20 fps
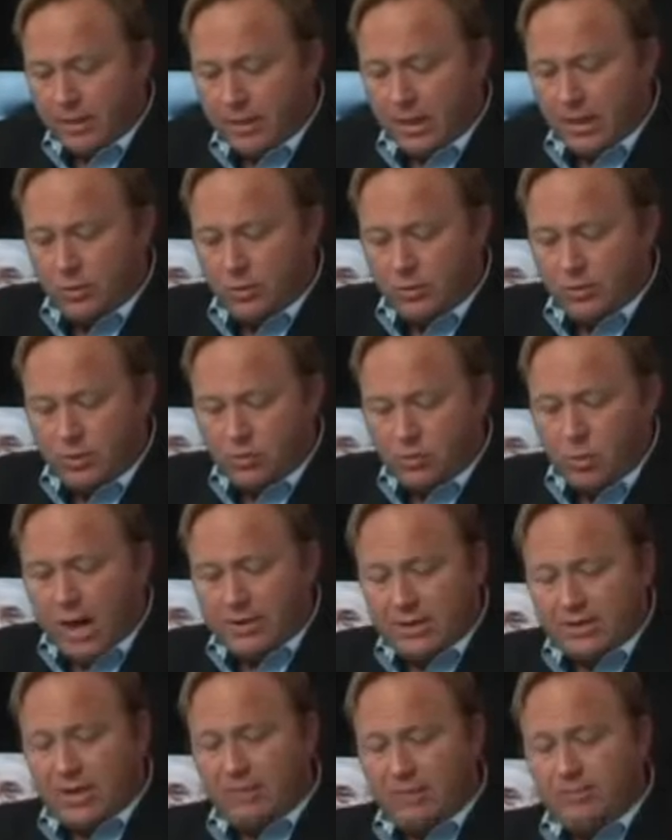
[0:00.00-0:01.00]
when the
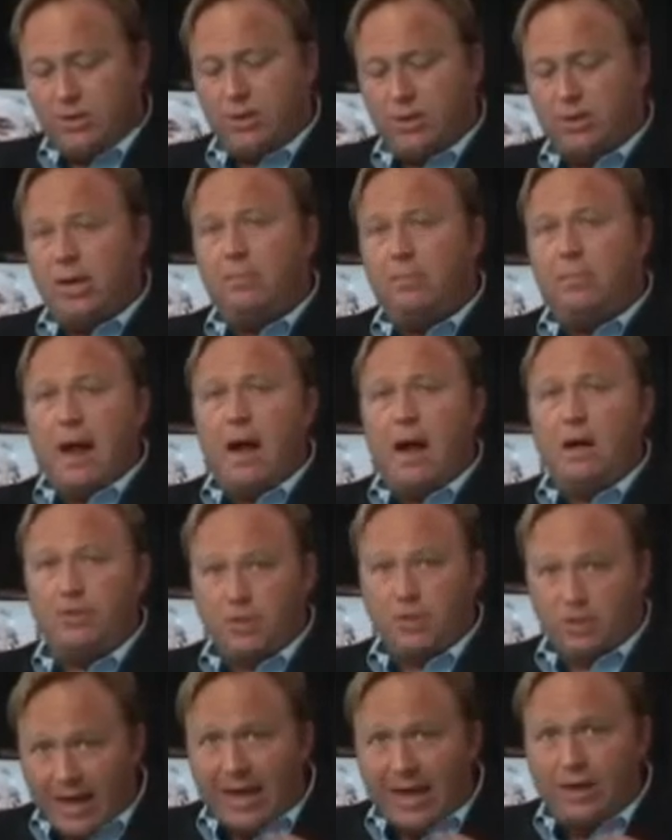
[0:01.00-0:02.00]
SWAT team took him
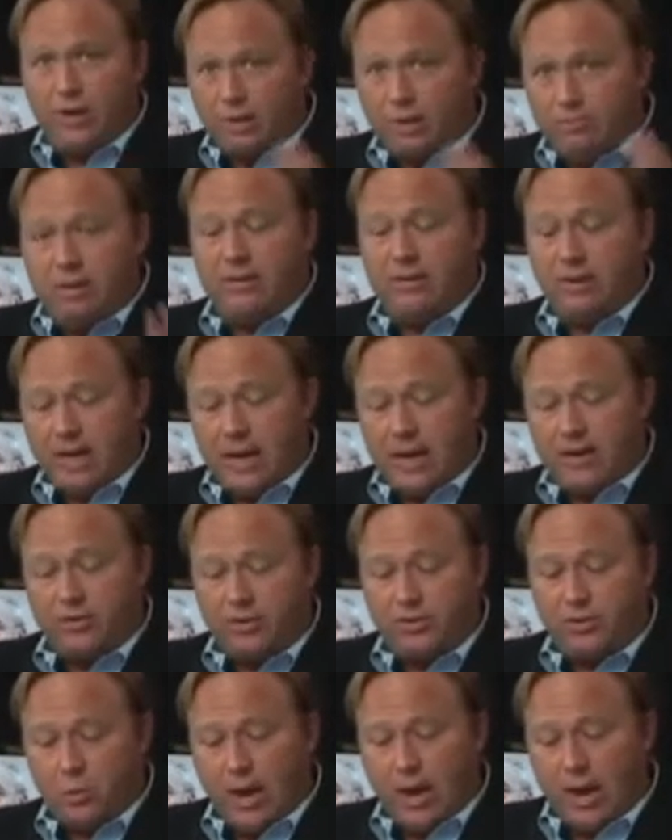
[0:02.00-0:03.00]
out. So that could be the
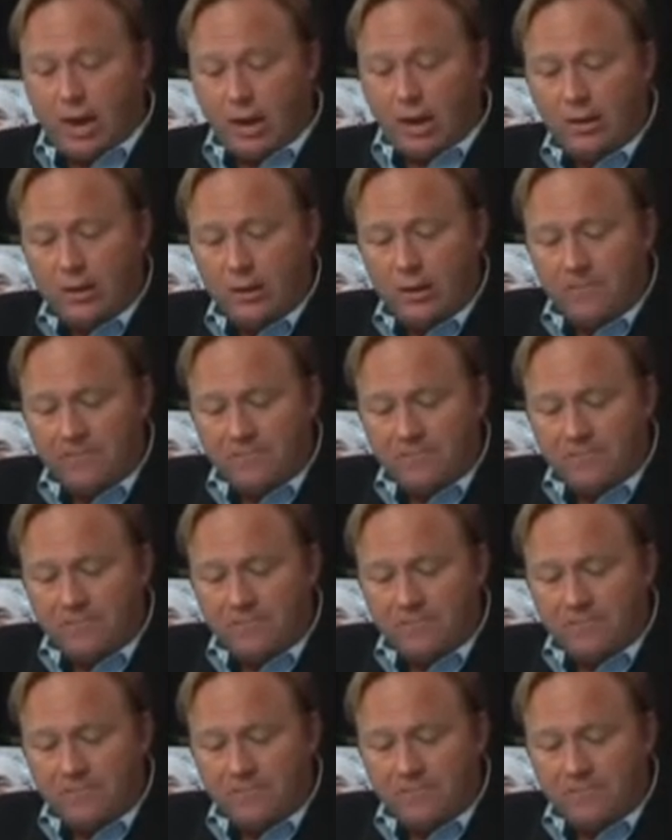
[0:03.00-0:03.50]
case as well.